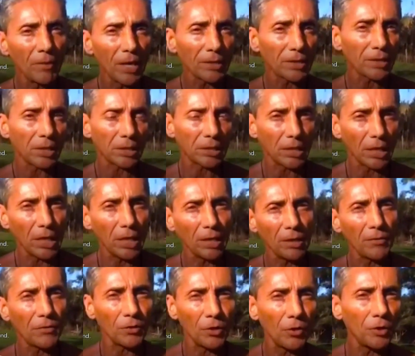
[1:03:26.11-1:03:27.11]
That's
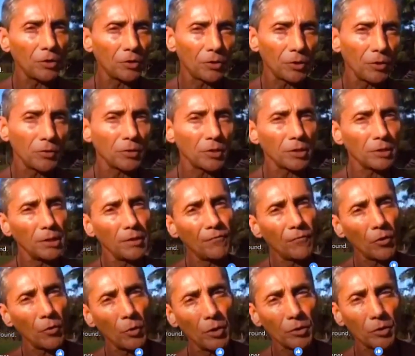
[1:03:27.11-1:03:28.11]
16. 32,
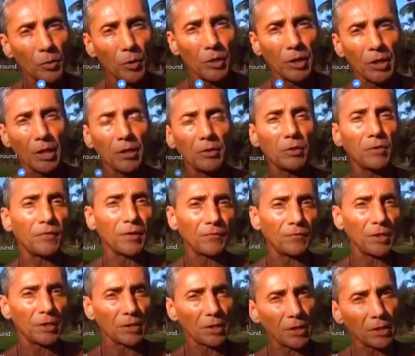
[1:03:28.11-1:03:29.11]
64, 128,
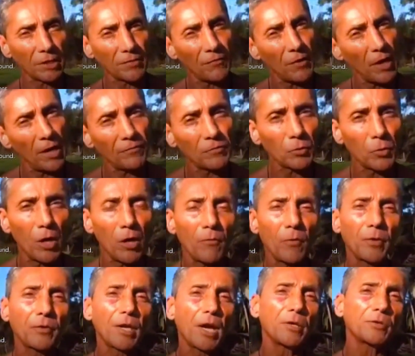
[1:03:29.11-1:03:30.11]
256, 512,
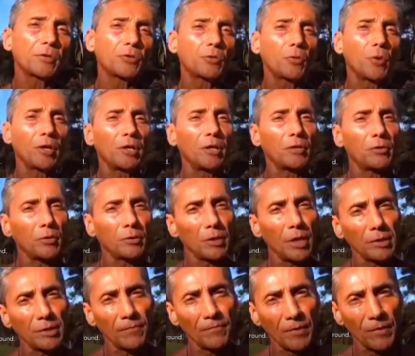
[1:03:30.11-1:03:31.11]
1028,
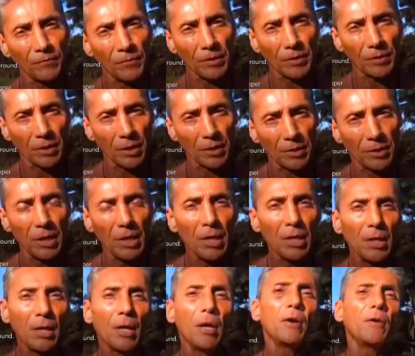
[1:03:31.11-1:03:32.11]
2056,
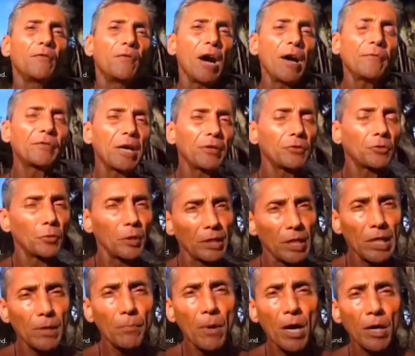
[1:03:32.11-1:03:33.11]
5020.
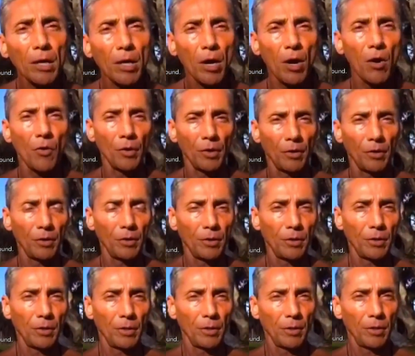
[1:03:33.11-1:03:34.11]
Keep on going.
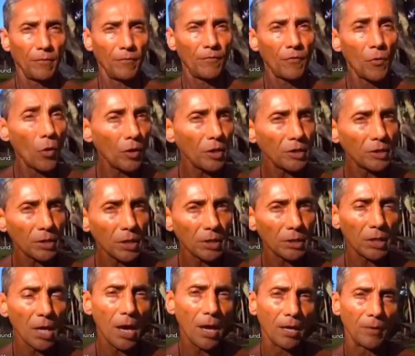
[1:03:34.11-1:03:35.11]
46
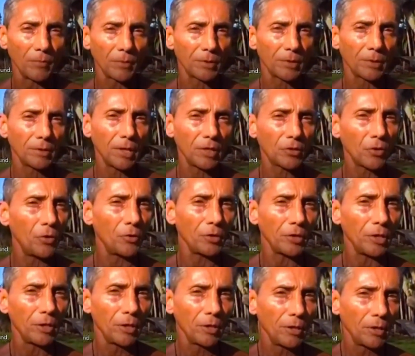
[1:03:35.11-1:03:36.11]
times. That's
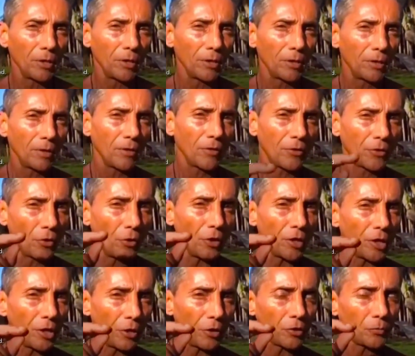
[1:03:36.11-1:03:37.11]
only
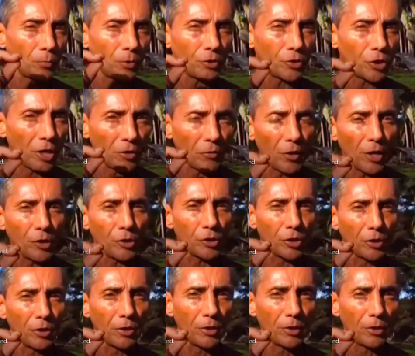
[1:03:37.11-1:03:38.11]
30 years per
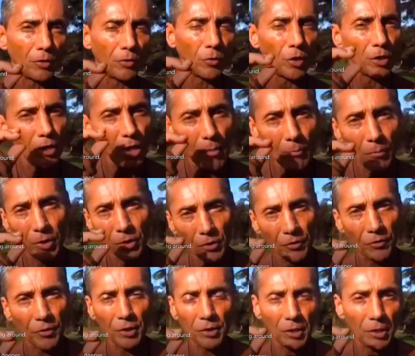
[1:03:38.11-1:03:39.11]
generation. What number do you
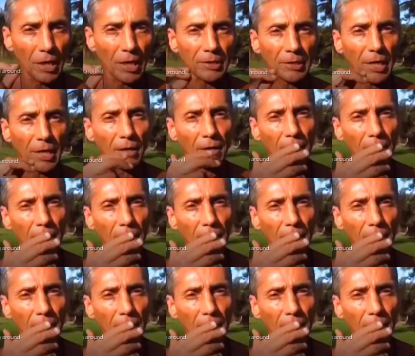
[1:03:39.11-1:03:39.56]
think you get to?